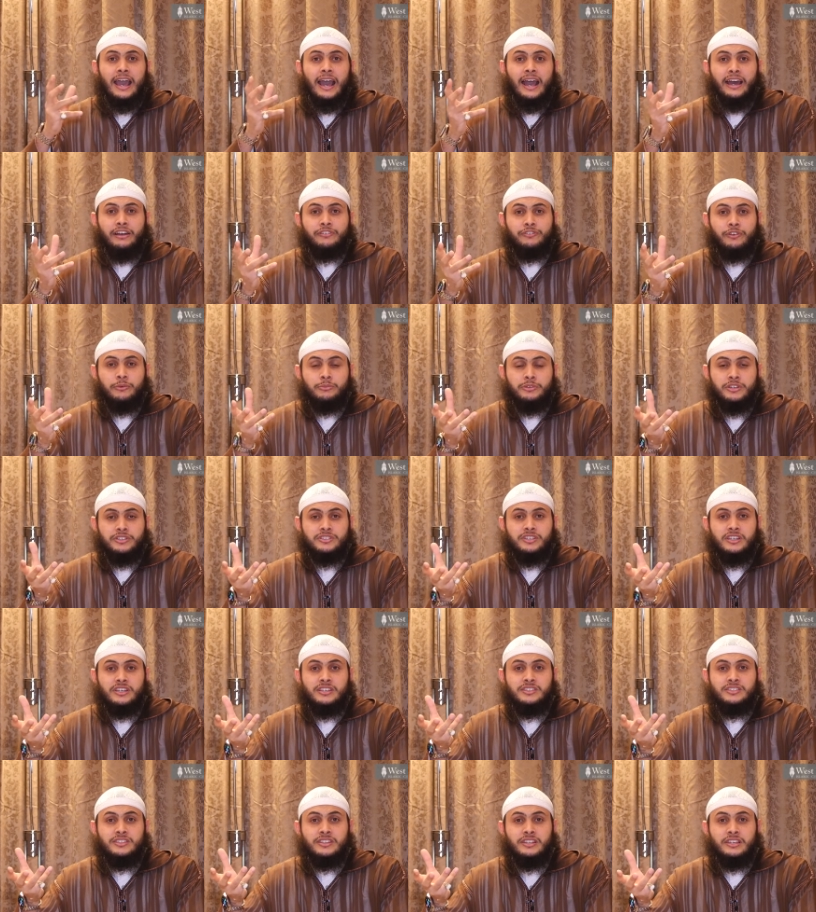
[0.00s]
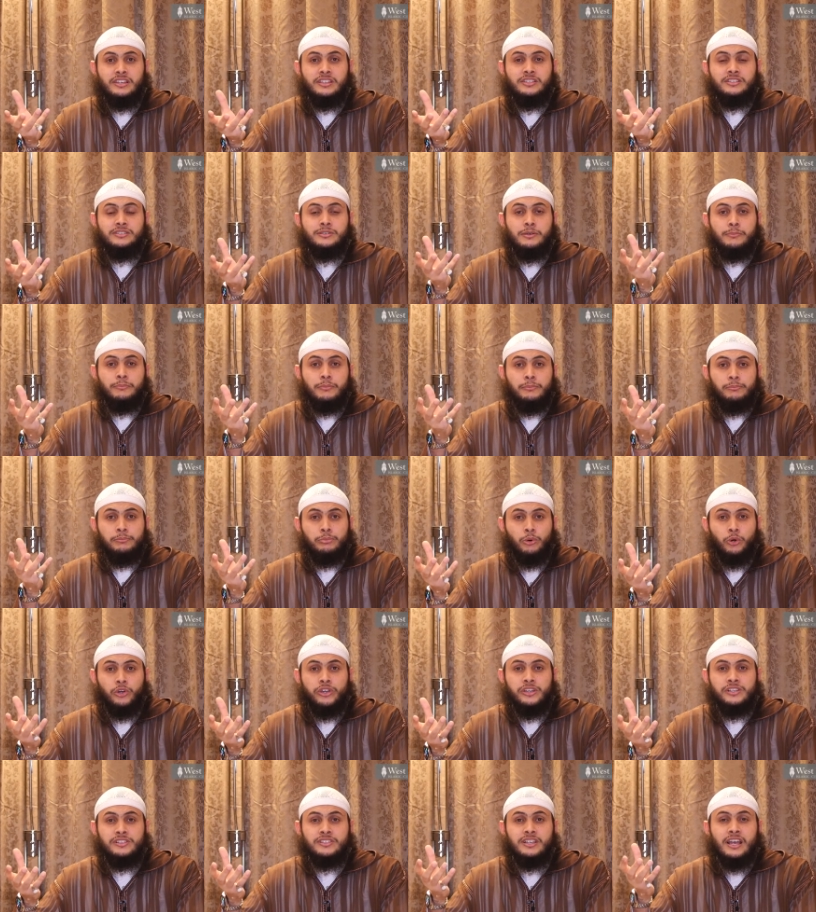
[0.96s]
And from this is these
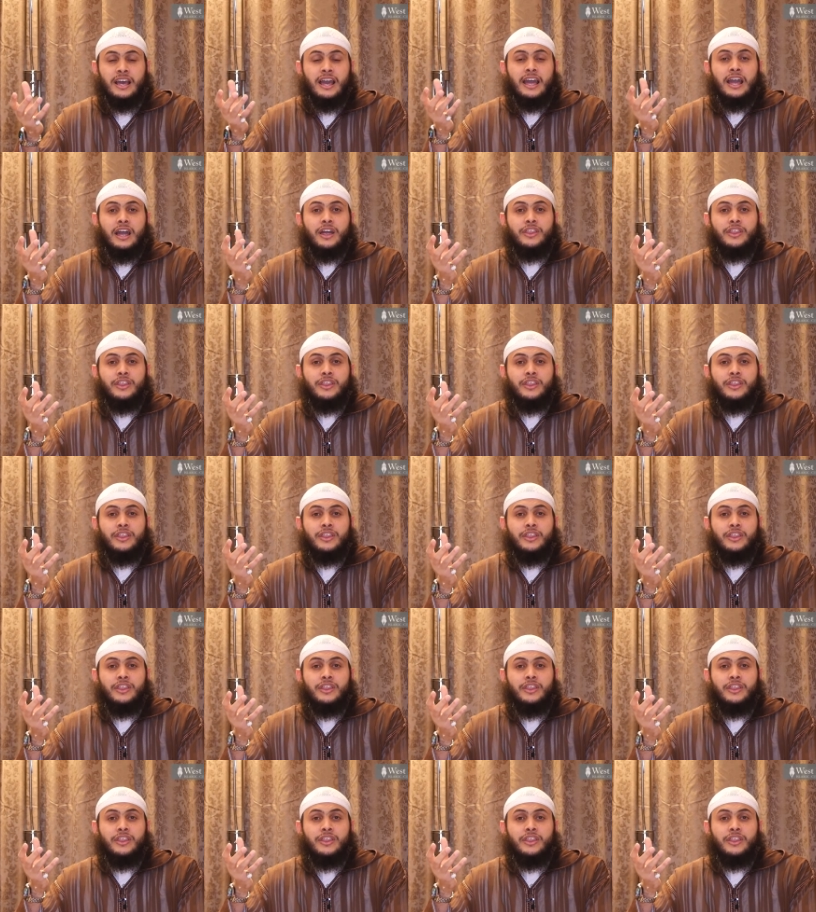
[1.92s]
boys